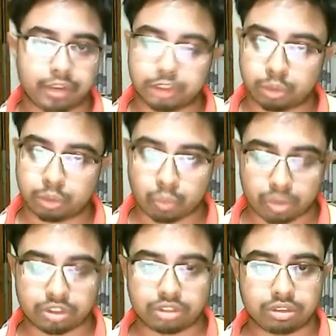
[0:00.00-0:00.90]
you want,
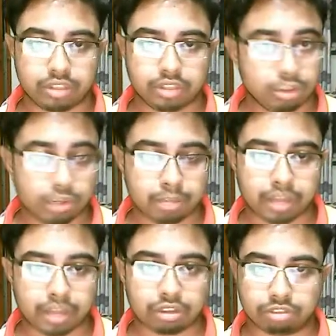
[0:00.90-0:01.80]
including Python,
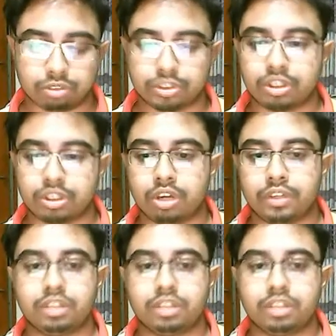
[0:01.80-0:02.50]
of course. All right,